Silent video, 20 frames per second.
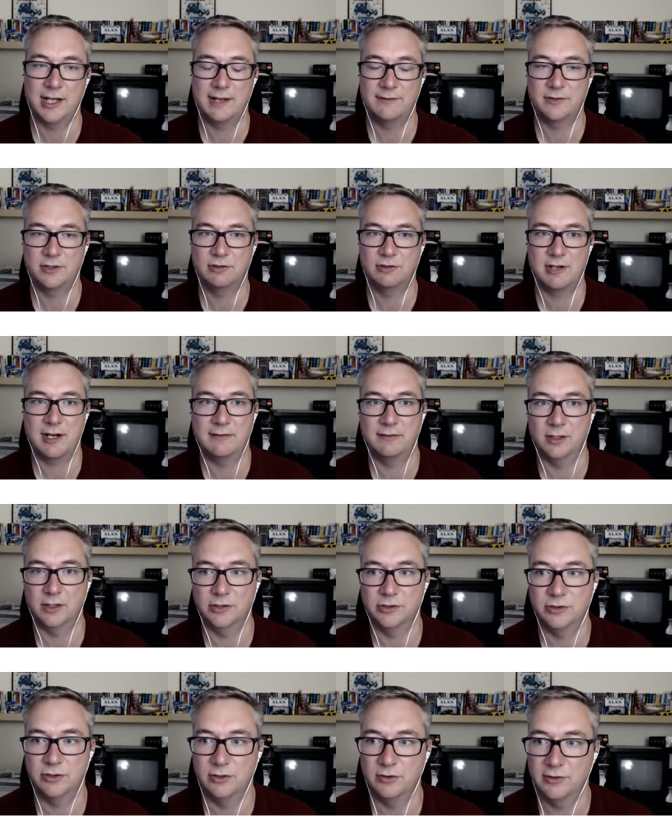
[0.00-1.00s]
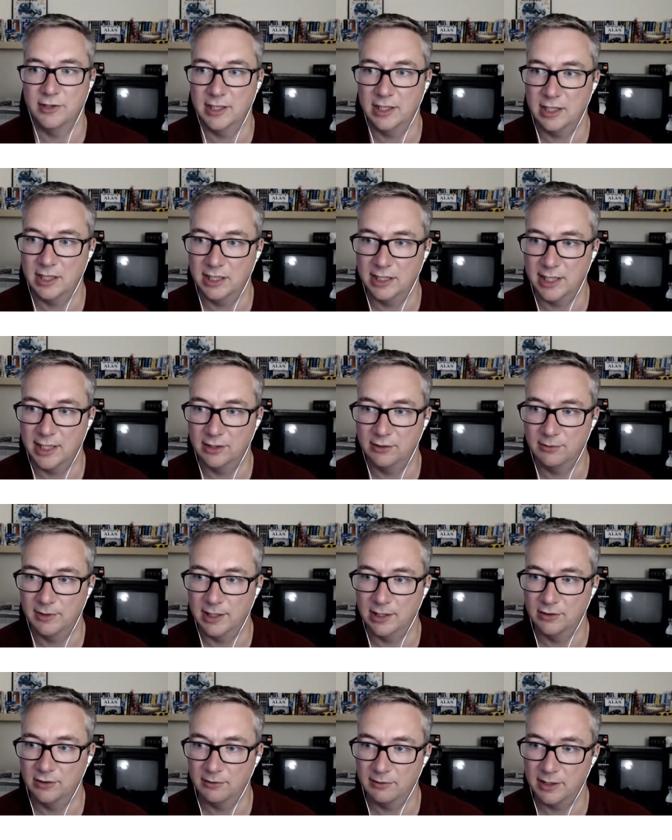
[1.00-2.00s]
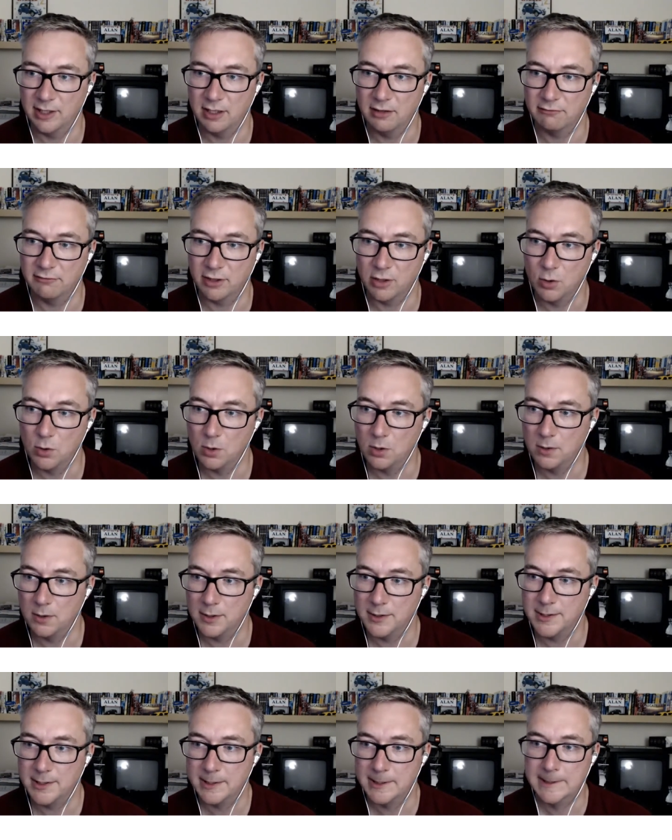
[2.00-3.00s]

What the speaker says: to travel on Tuesday night next week, so we can't record.